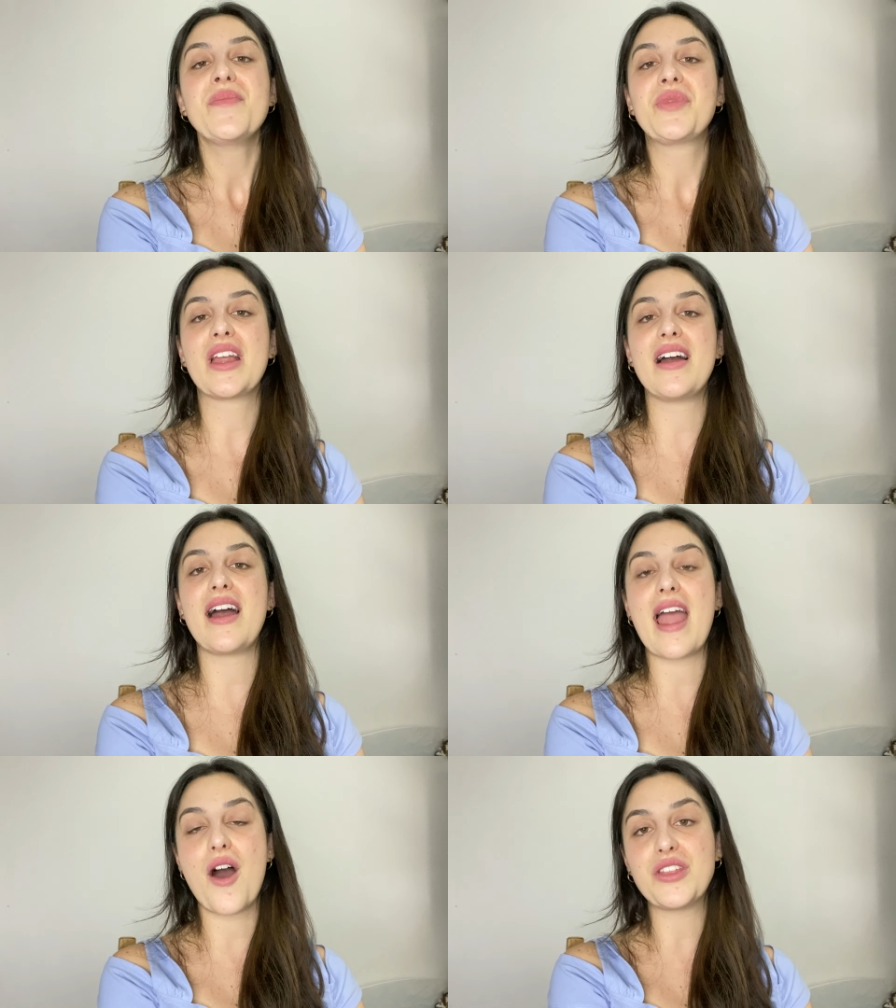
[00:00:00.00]

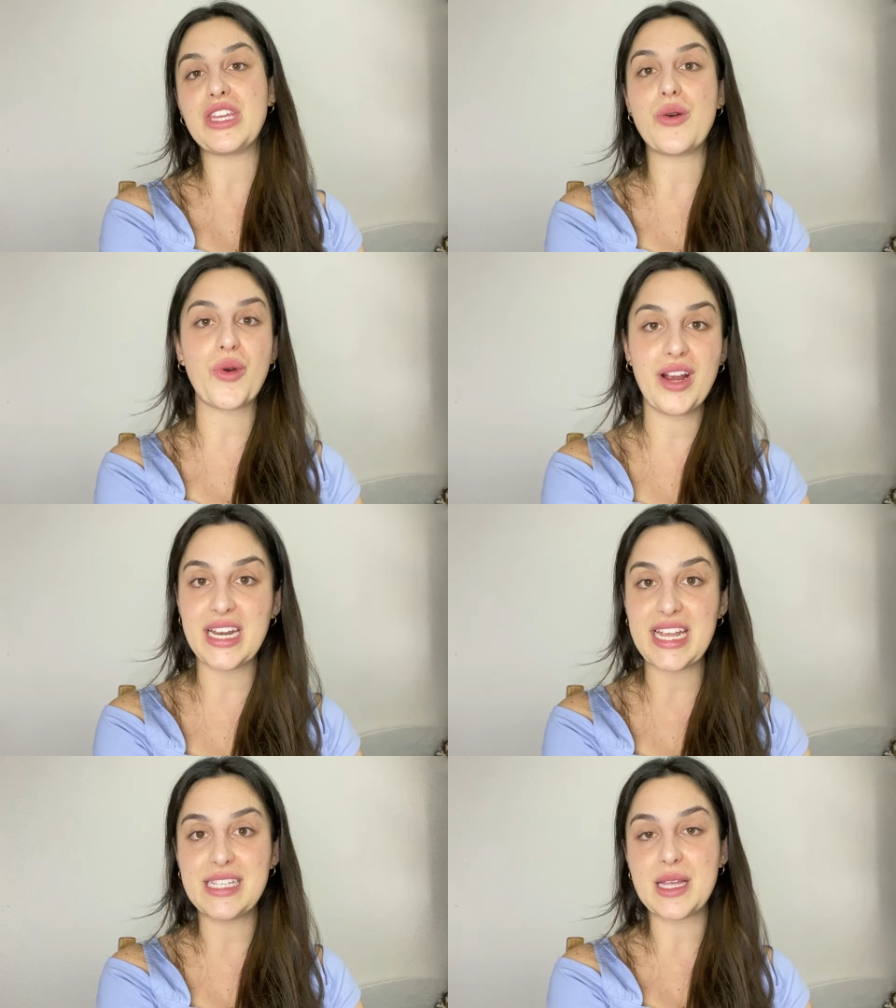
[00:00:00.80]
a healthy
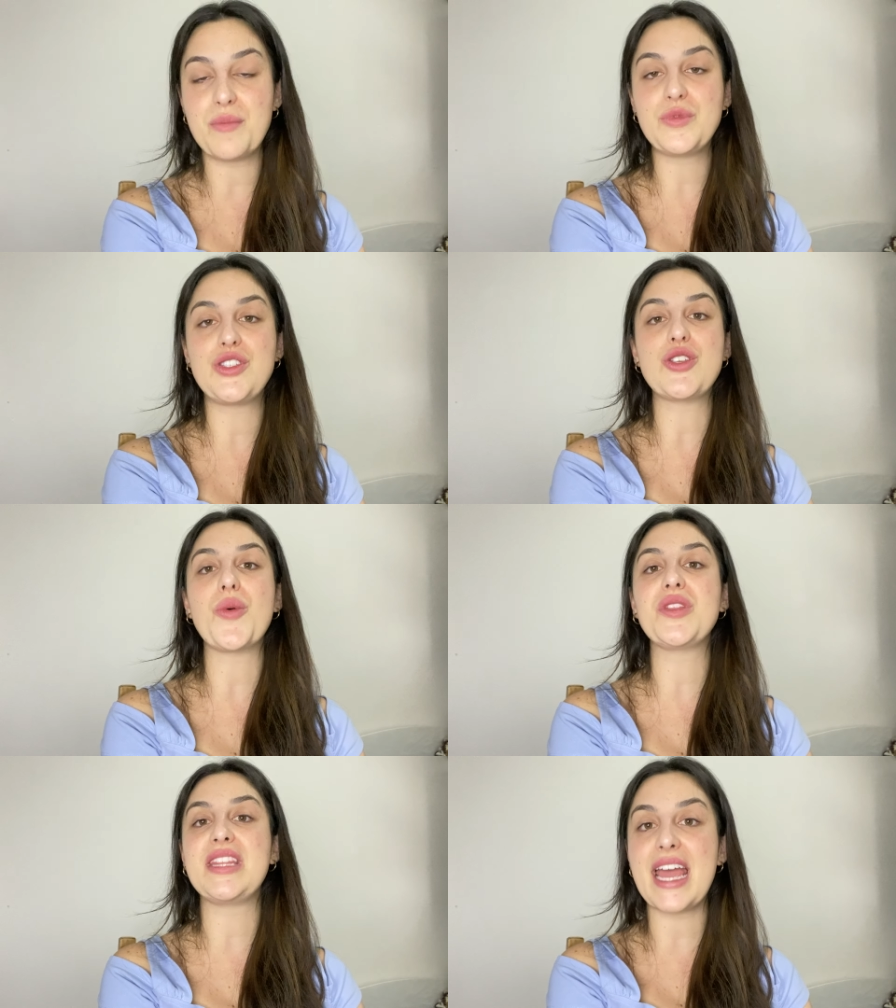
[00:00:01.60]
organism.
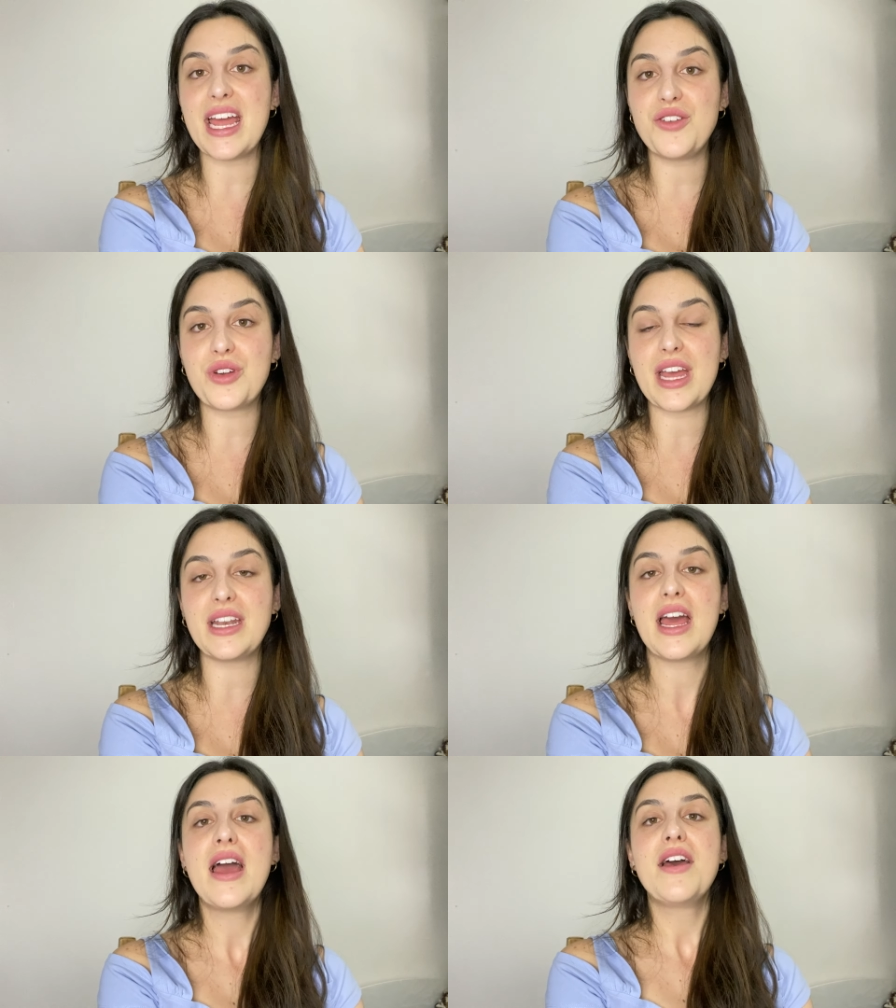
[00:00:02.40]
So then you
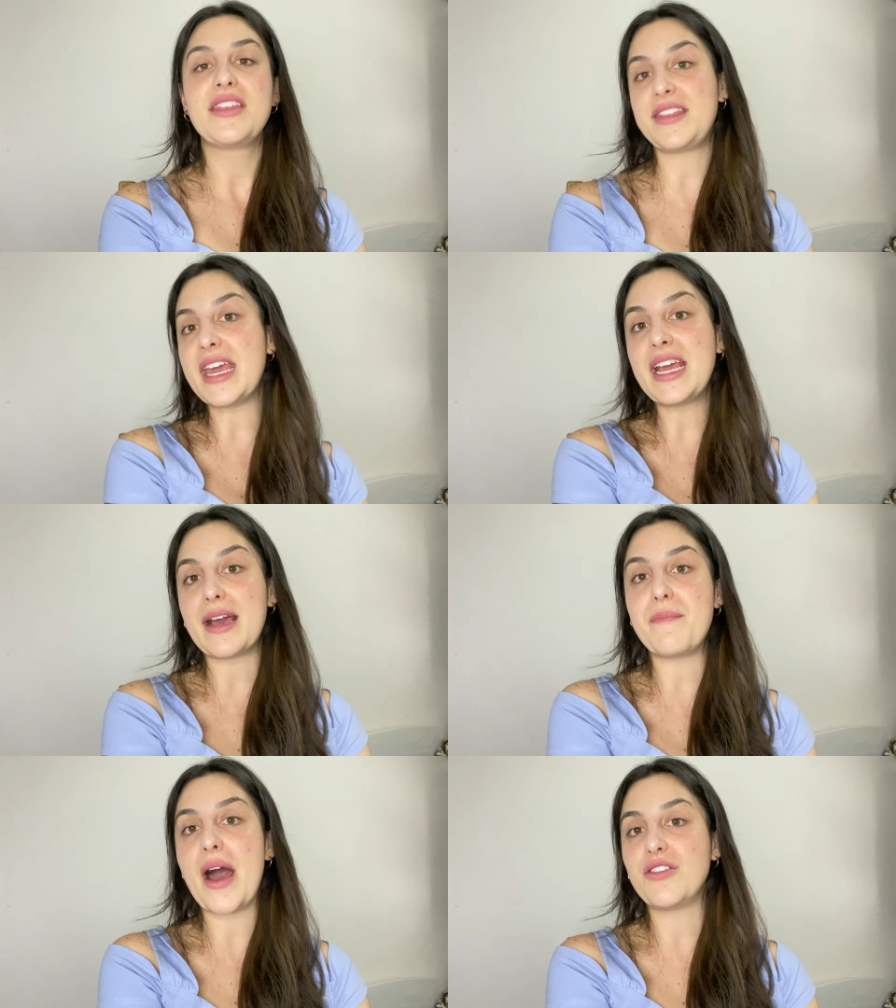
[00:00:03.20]
can think
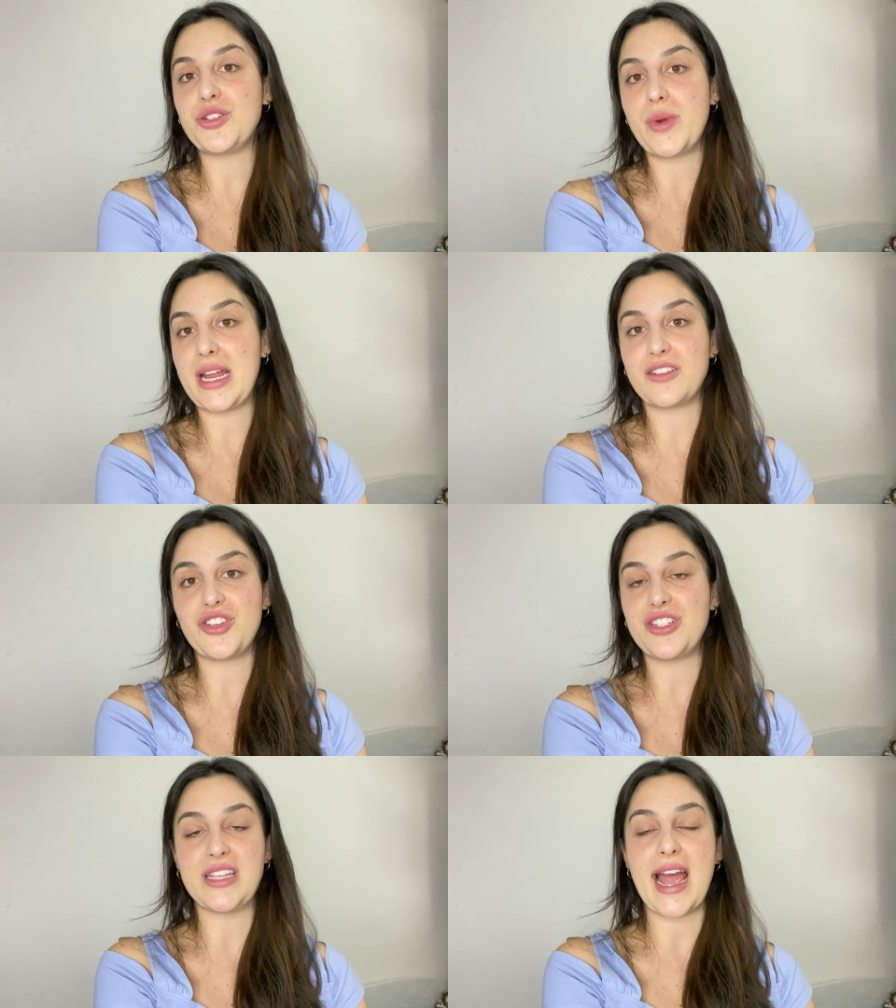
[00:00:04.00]
about doing
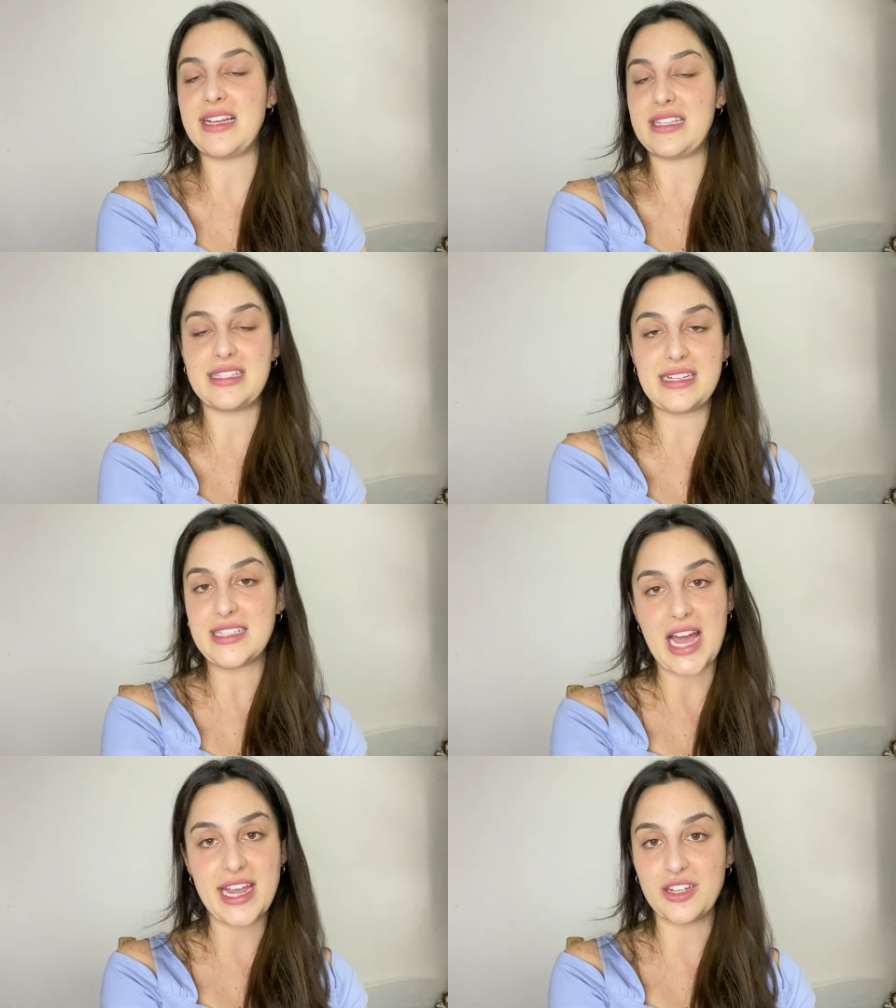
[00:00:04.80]
exercises and
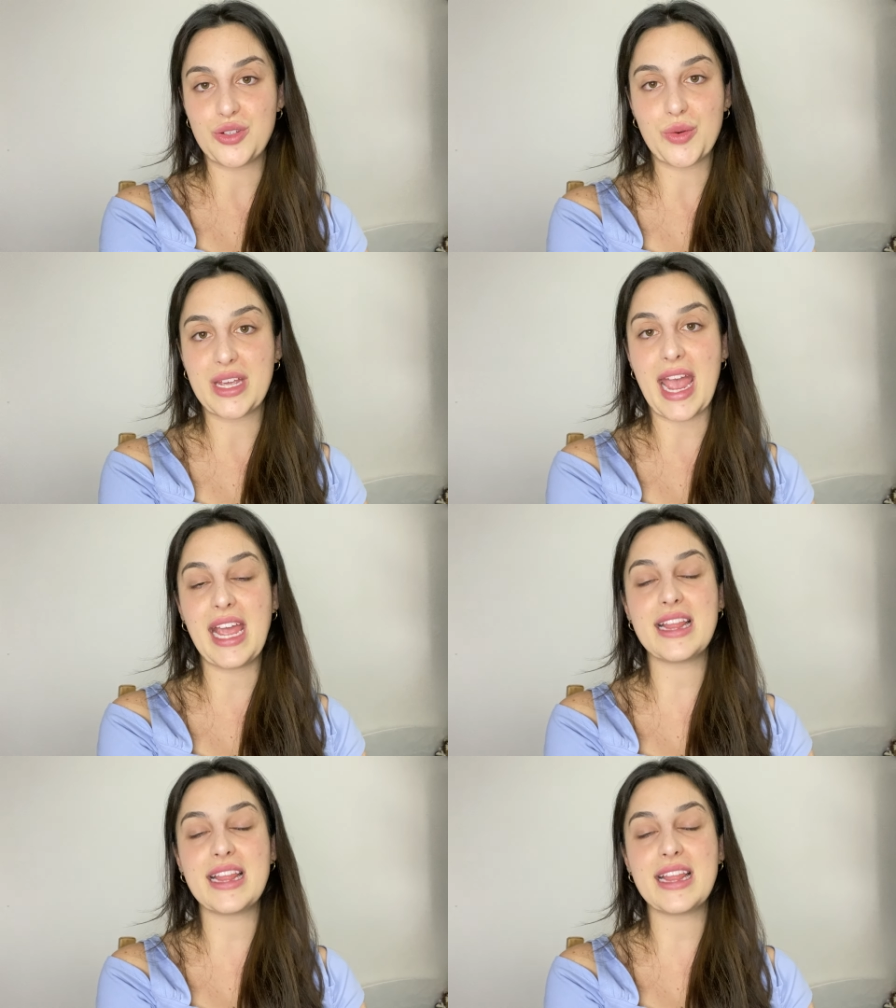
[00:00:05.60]
diet, okay?